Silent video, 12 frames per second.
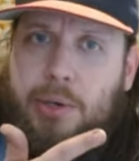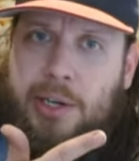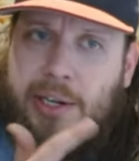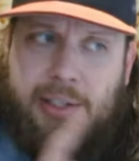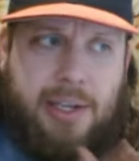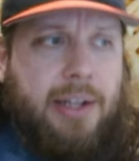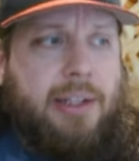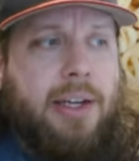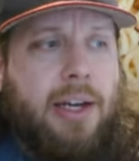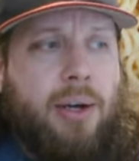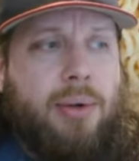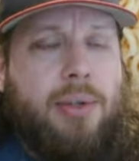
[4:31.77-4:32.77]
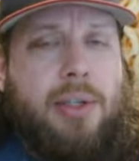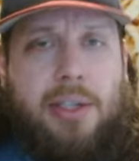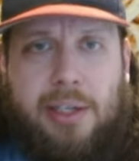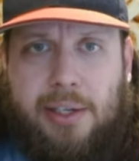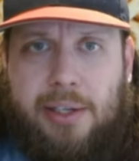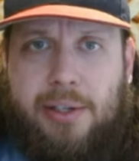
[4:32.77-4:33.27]
I ordered exactly how
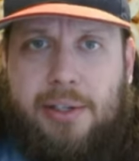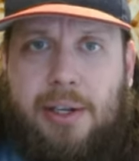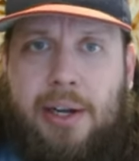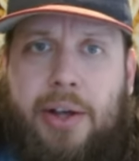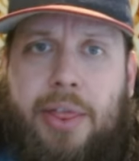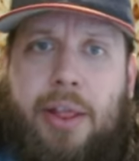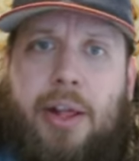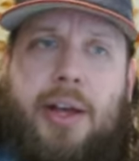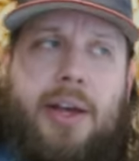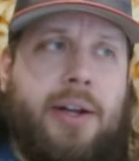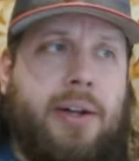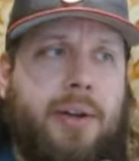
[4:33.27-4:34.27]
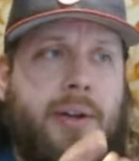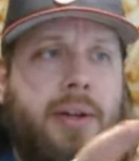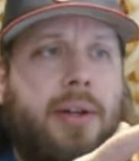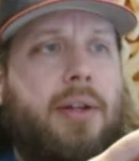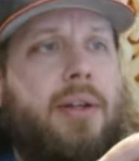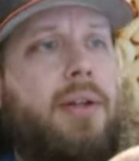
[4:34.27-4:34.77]
it is online.
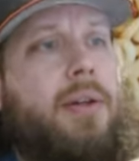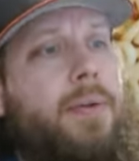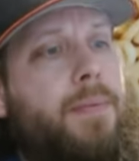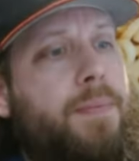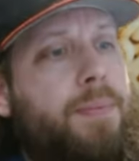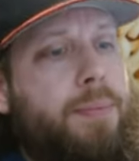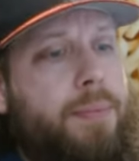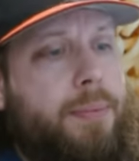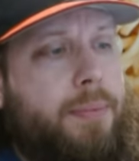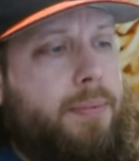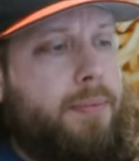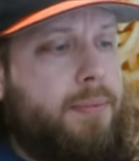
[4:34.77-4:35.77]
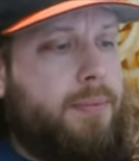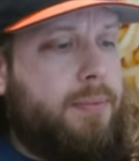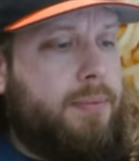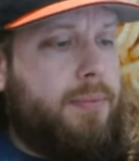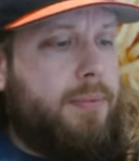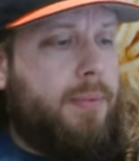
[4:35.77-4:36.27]

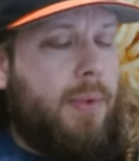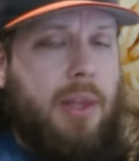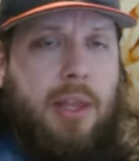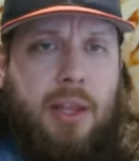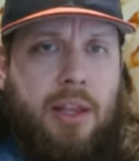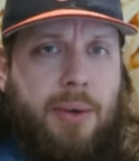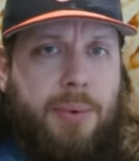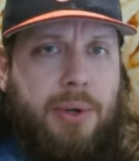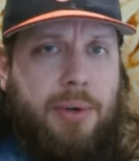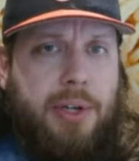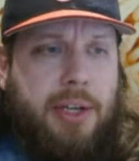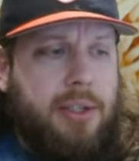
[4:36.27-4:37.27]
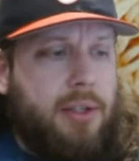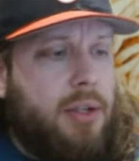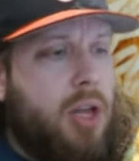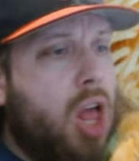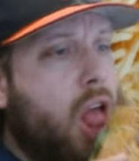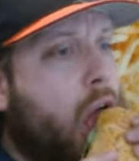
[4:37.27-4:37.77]
And here we go to
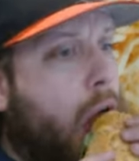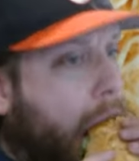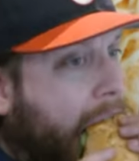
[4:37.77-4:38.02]
taste it.